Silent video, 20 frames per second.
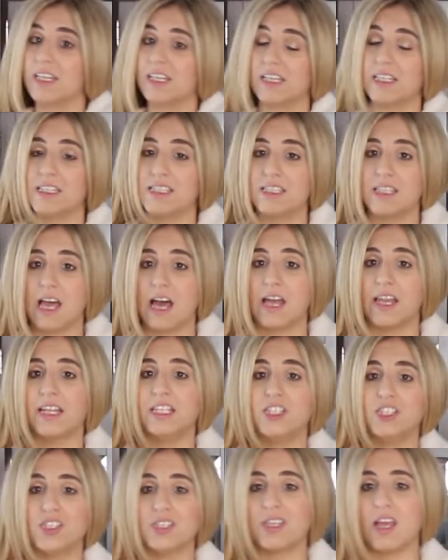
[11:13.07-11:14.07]
Like I said,
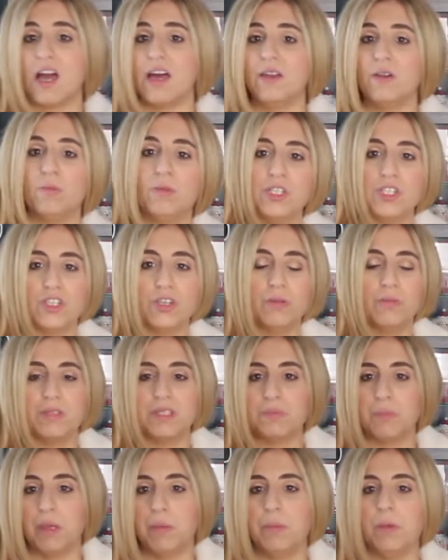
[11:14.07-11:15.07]
I just kind of wish it
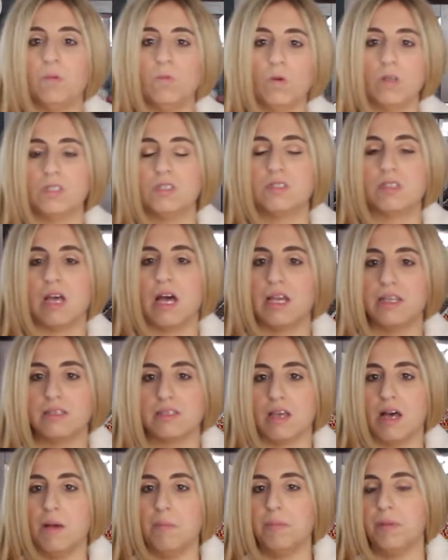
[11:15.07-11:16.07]
was maybe one
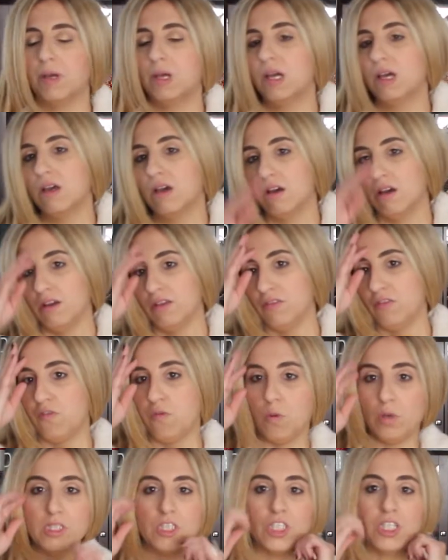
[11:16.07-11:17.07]
size up.
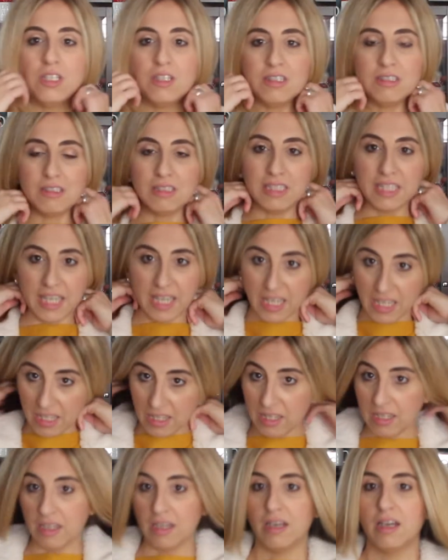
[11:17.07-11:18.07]

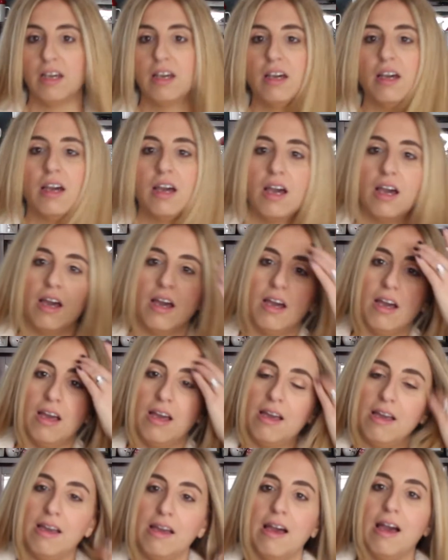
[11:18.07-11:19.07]
Unfortunately,
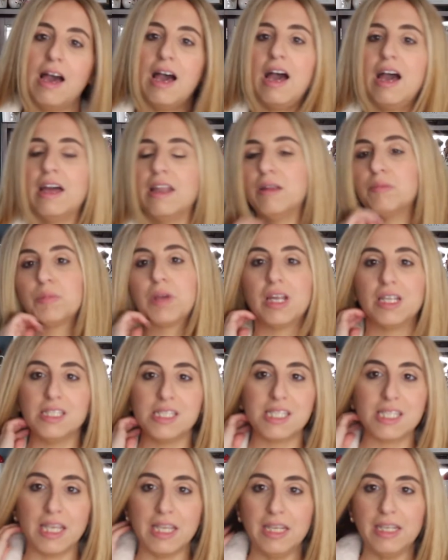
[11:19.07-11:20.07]
and I'm going to
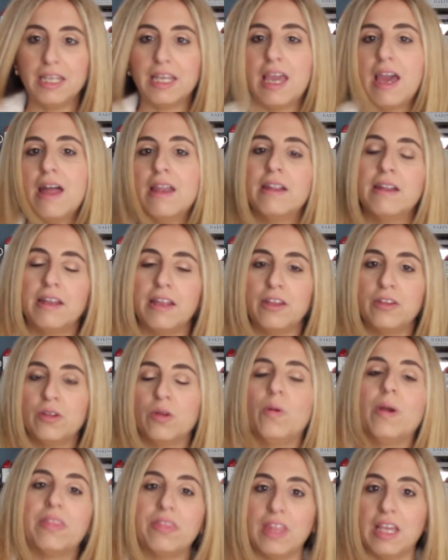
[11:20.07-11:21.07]
say it again, and I
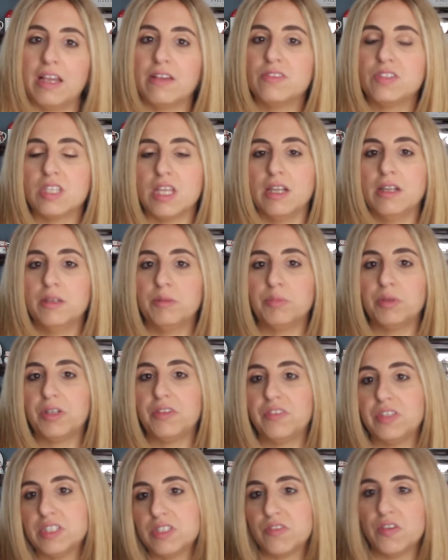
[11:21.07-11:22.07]
know I think I've said it in
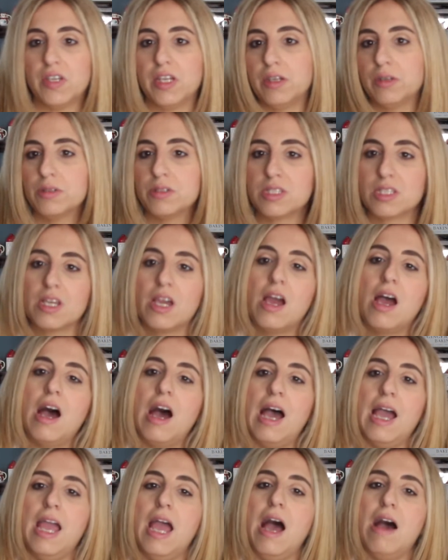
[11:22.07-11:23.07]
previous videos,
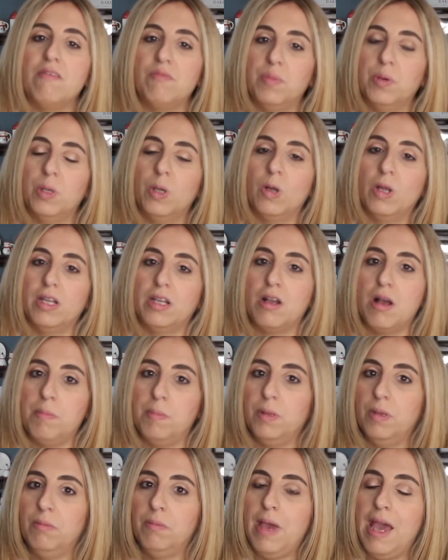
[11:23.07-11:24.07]
I have put on a
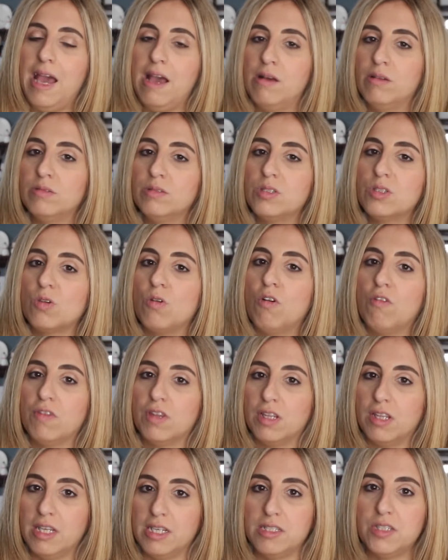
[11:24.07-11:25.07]
couple of pounds over
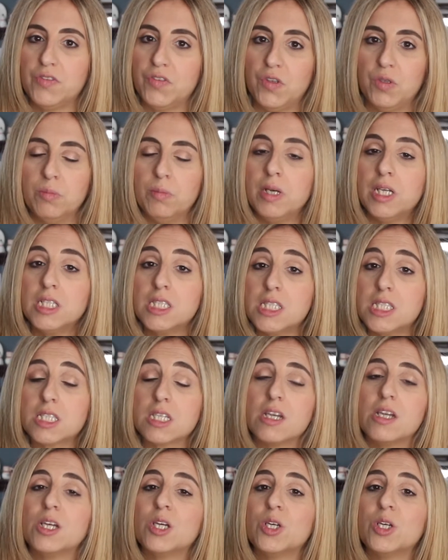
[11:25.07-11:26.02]
the last few months.